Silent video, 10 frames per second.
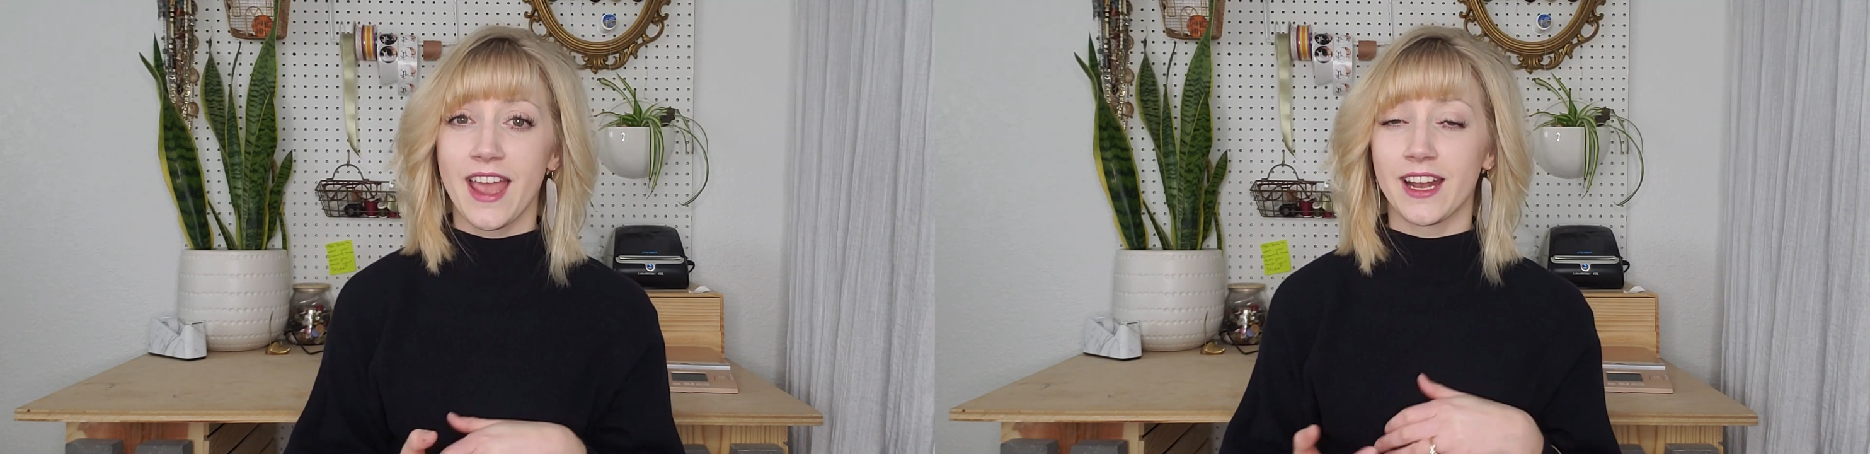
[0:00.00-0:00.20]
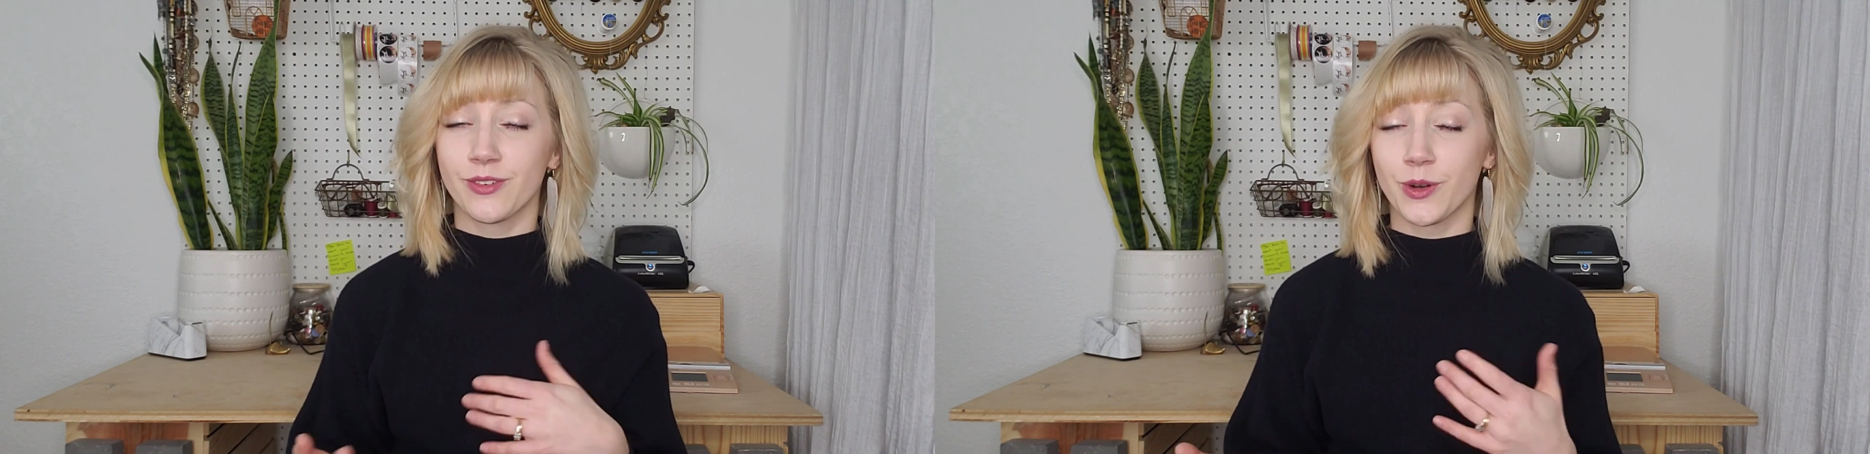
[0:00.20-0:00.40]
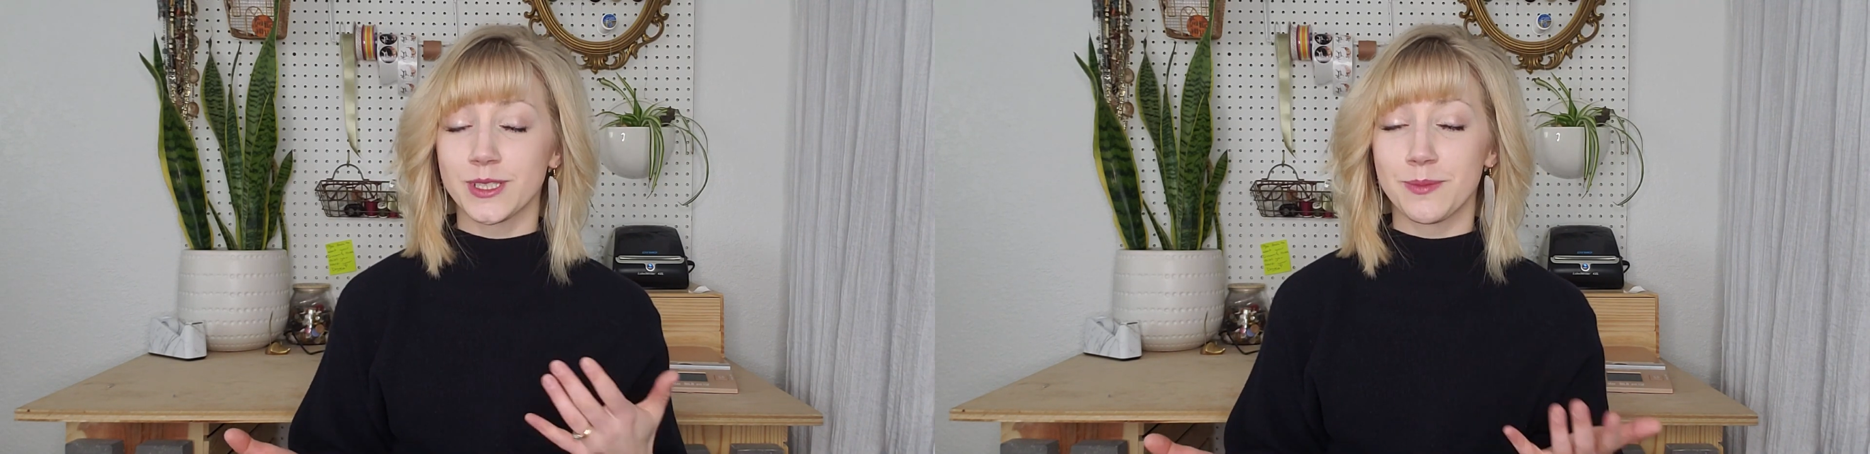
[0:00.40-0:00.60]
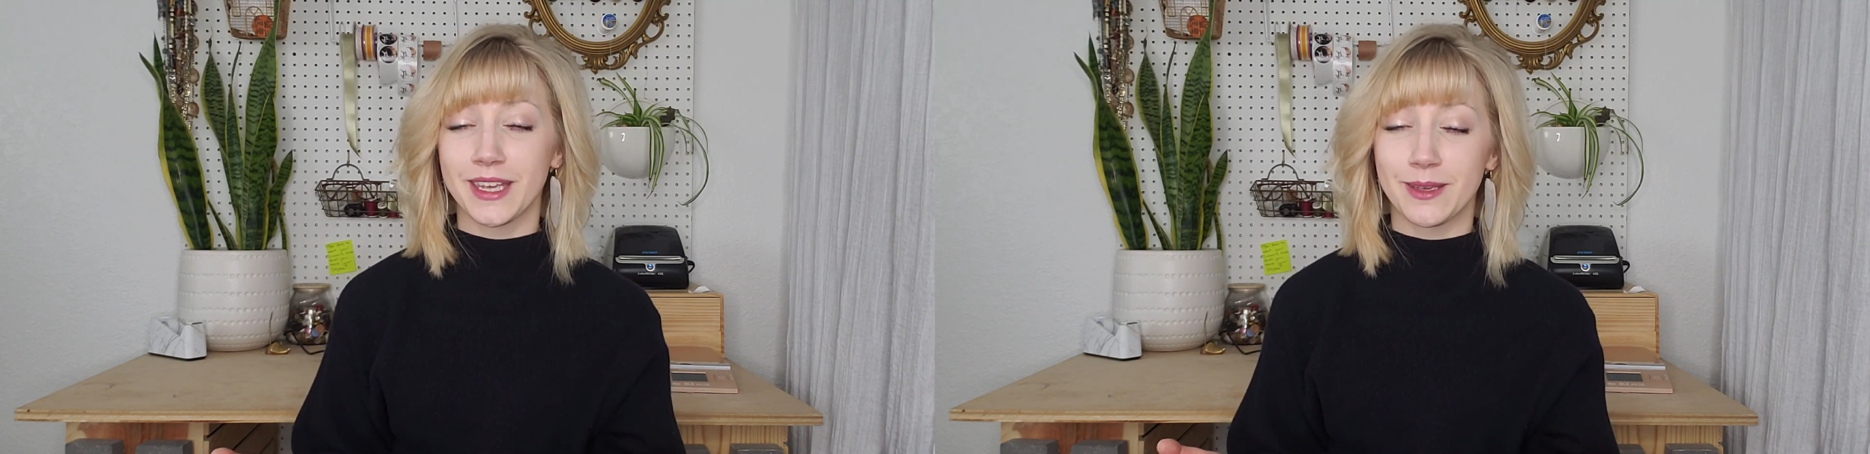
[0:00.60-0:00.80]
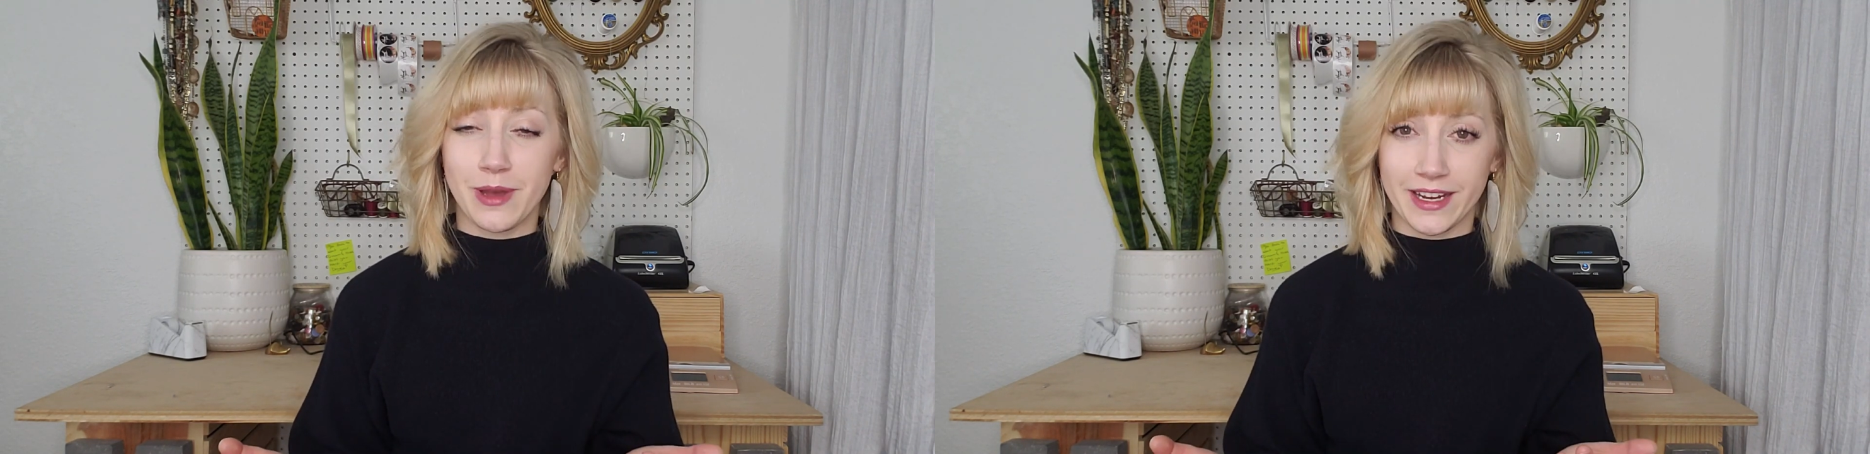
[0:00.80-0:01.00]
and of course
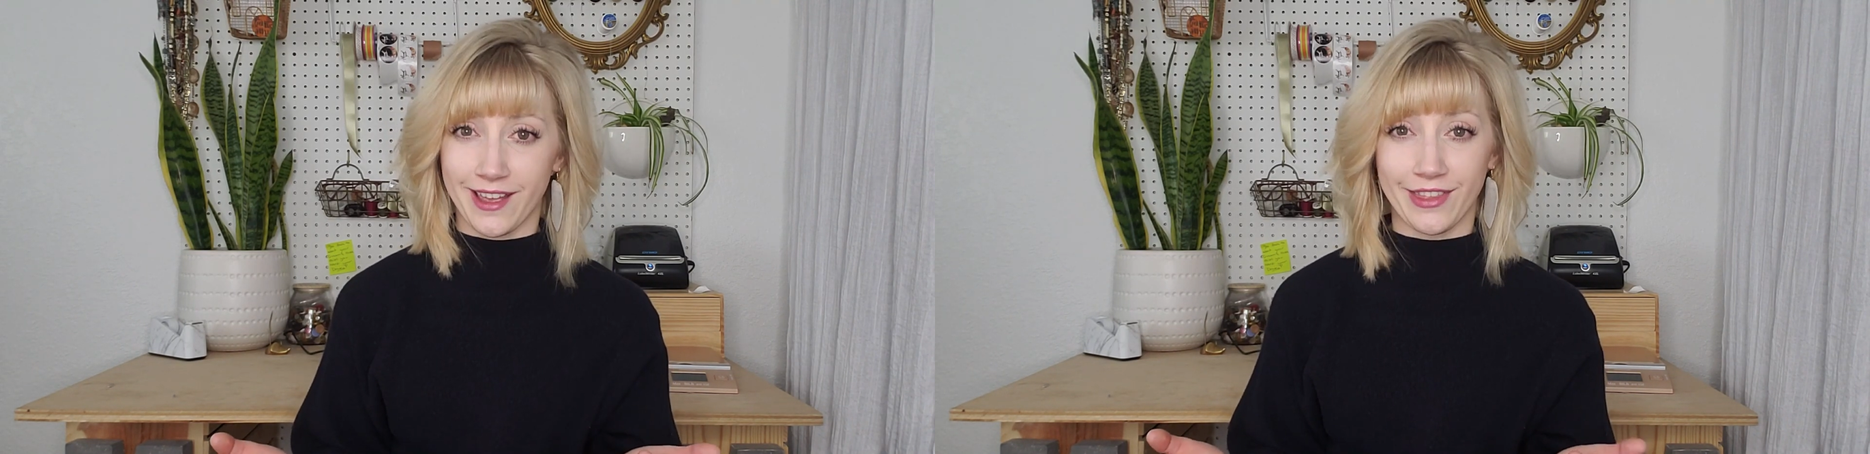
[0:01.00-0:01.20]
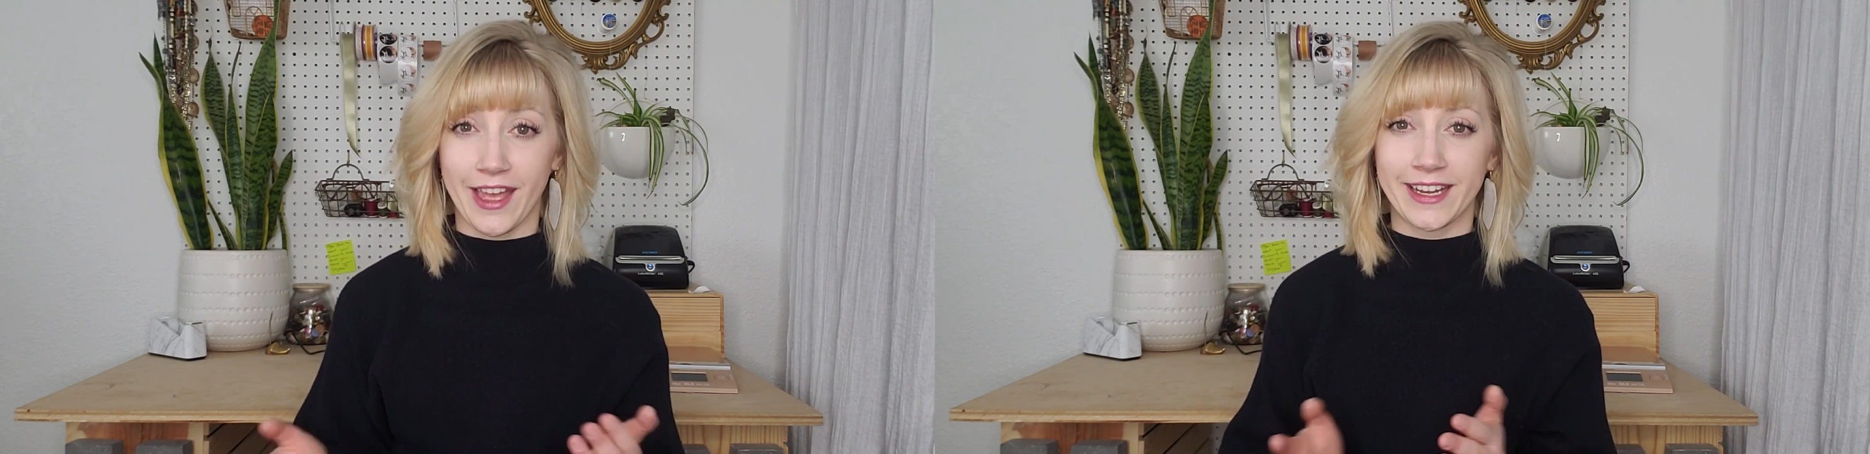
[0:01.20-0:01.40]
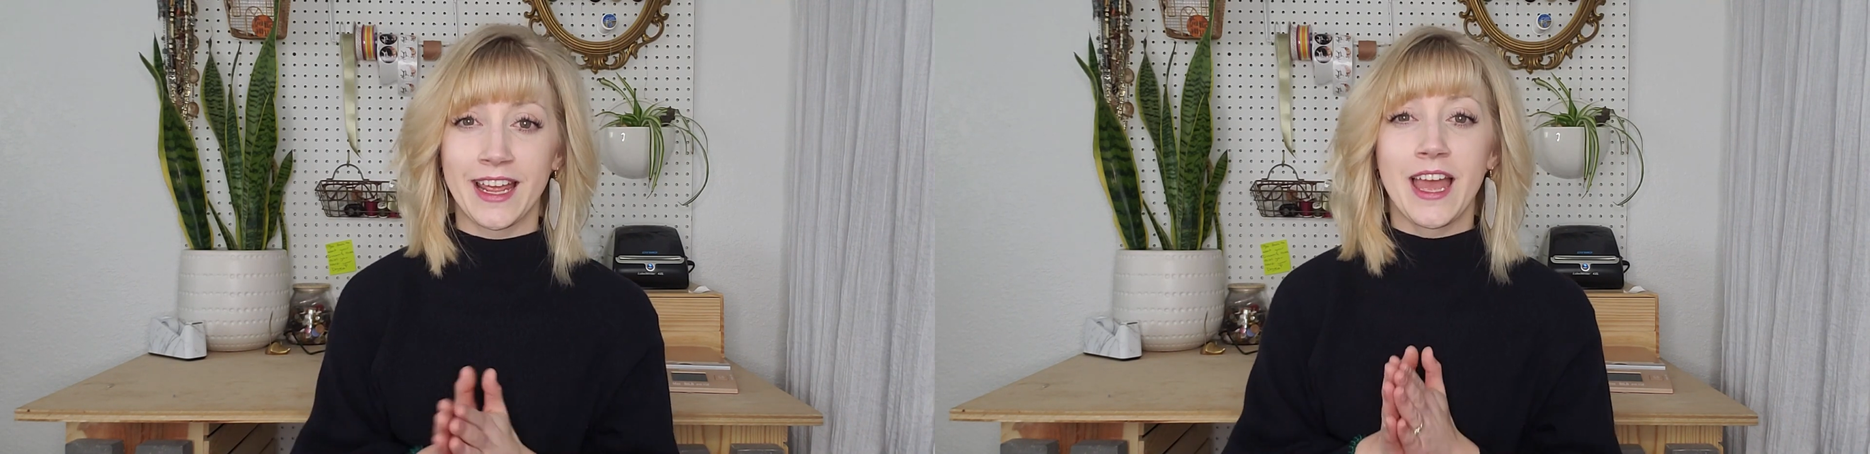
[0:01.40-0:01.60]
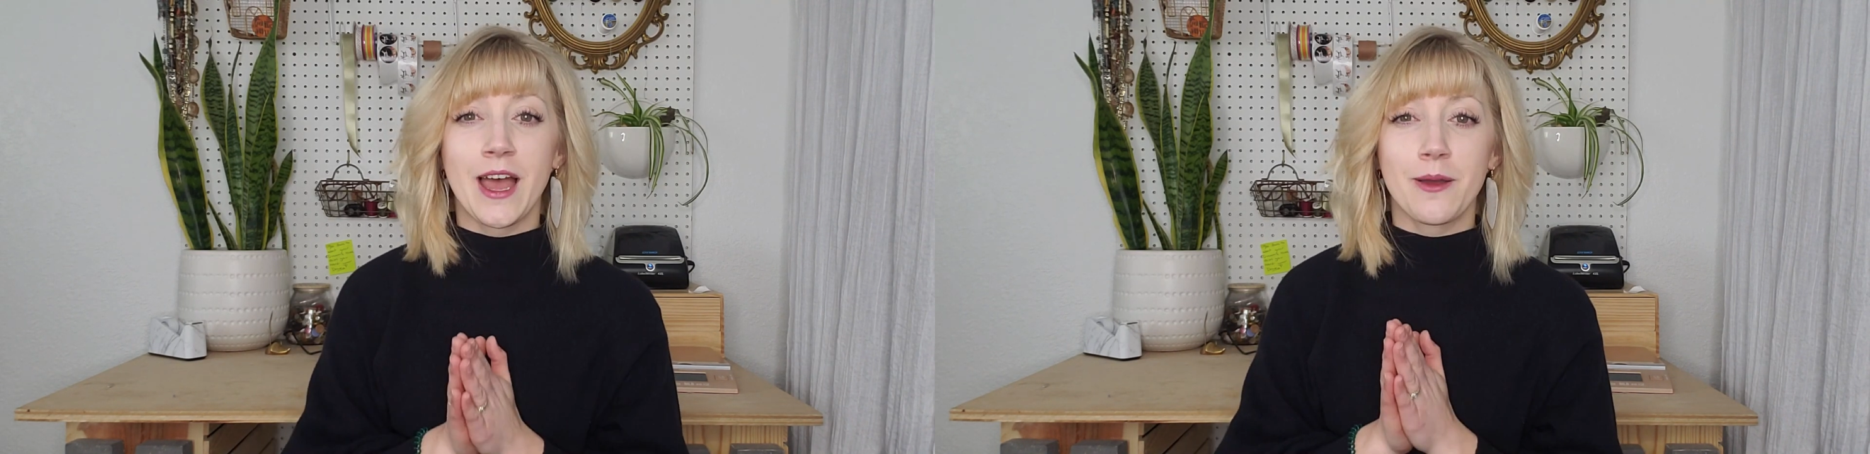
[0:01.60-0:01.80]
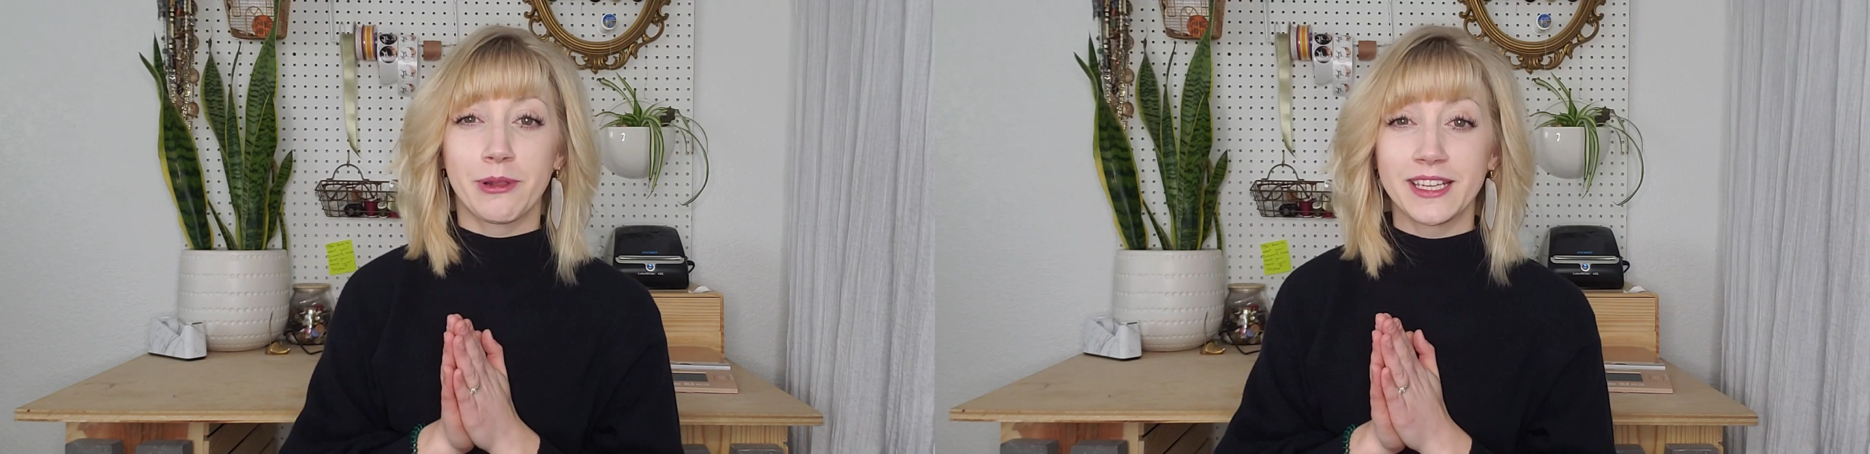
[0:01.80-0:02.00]
making money online,
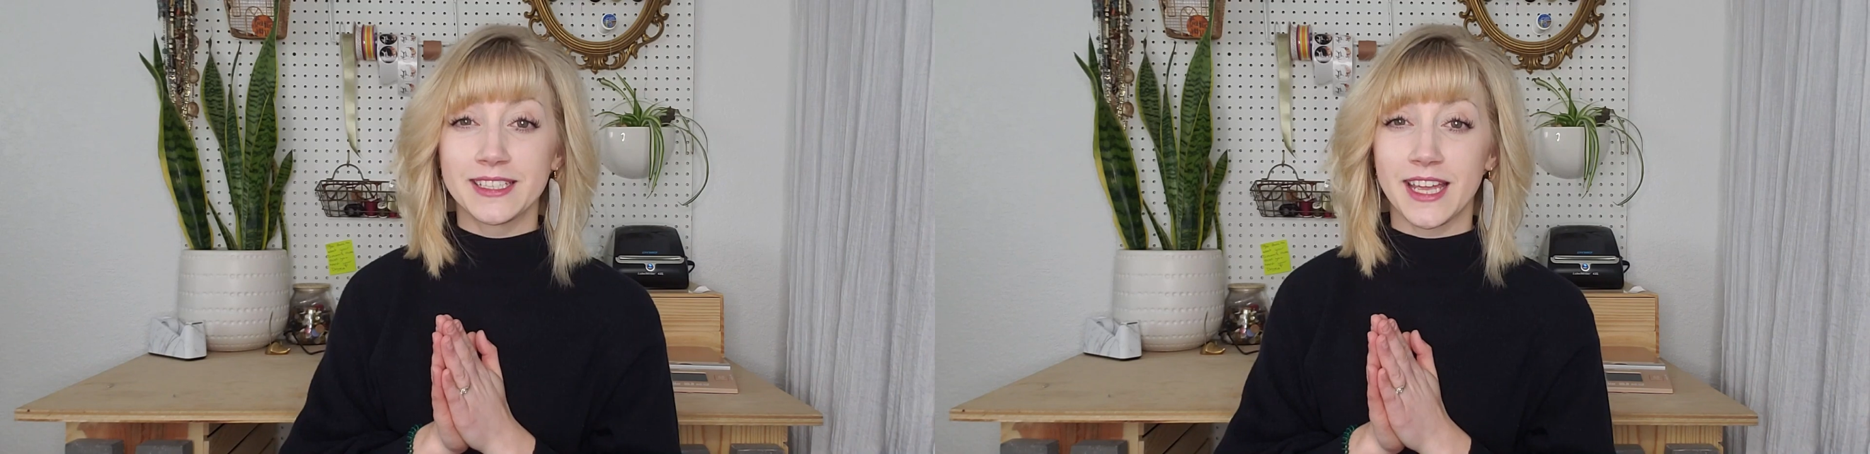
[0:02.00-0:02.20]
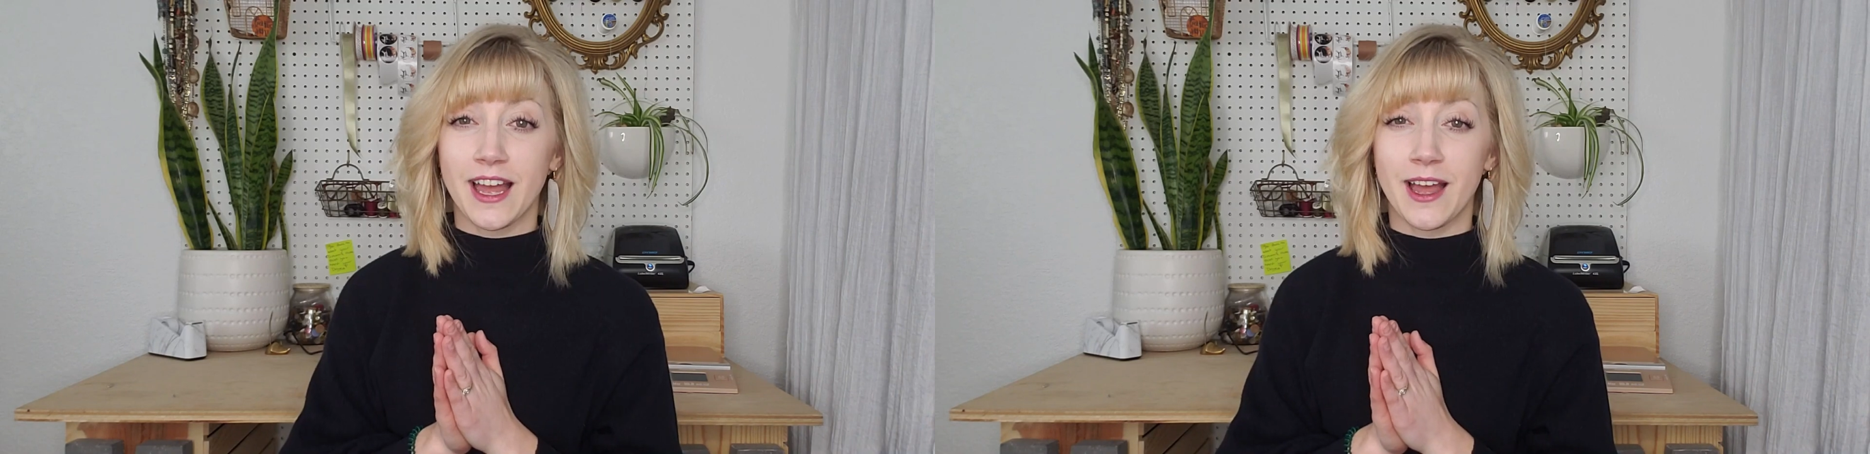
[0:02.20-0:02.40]
please